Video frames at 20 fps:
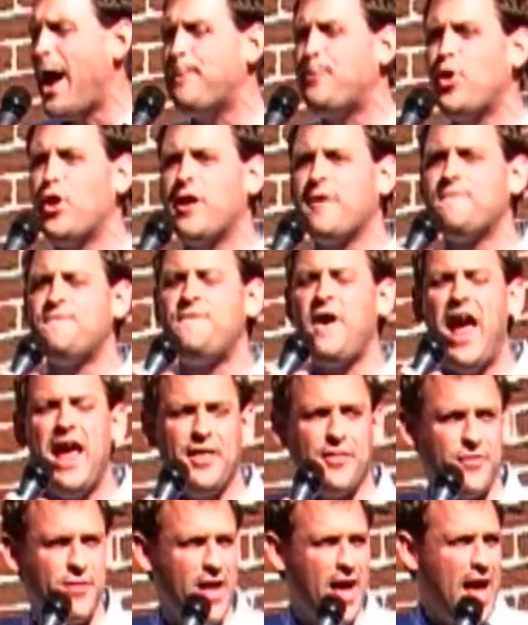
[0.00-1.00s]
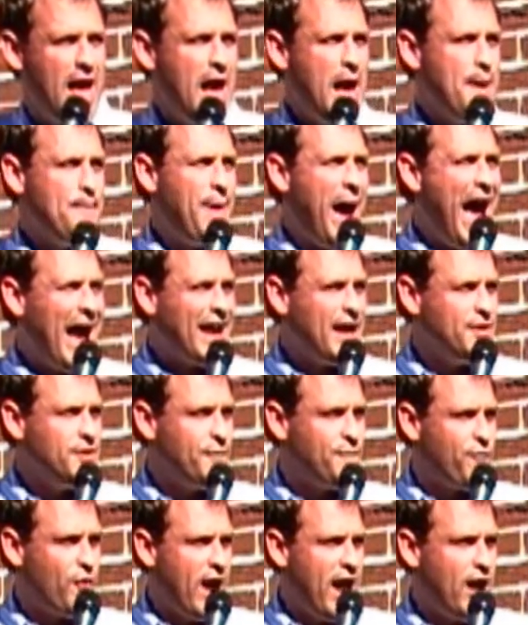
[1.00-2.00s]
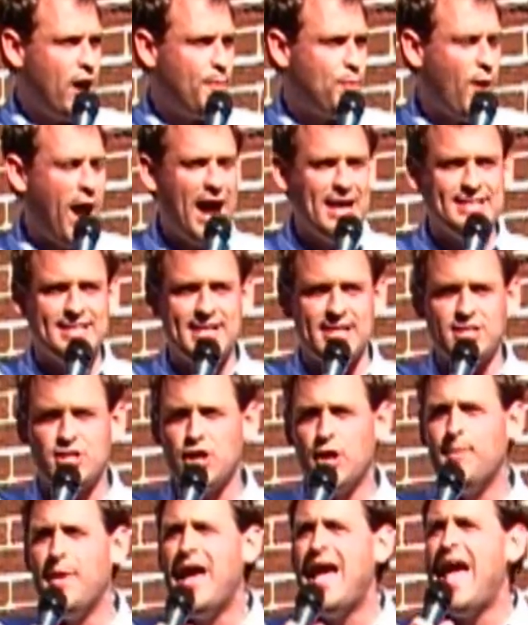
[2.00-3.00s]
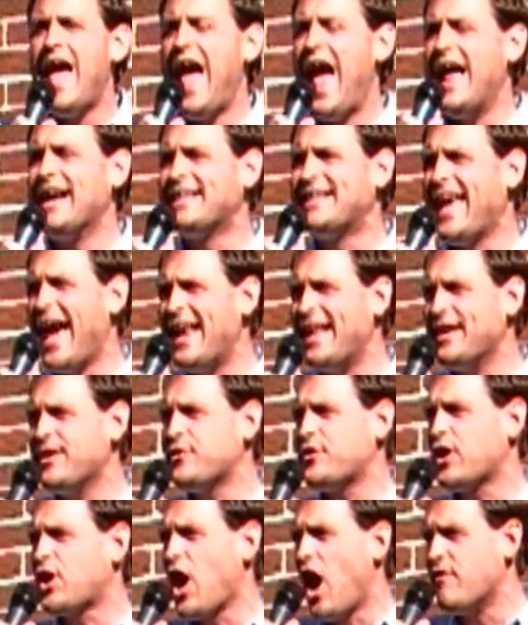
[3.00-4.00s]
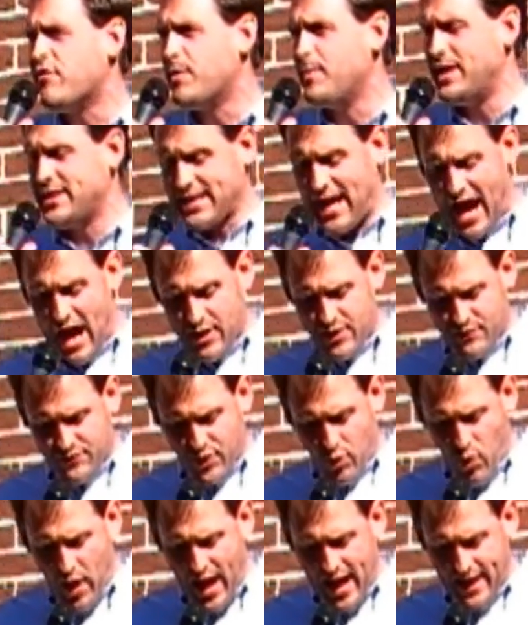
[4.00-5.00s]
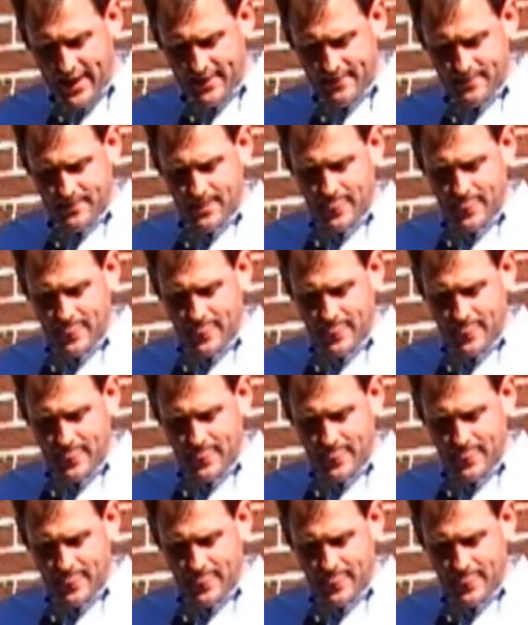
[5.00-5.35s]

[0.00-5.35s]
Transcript: by putting faith back in the free enterprise system and getting the government out of the way.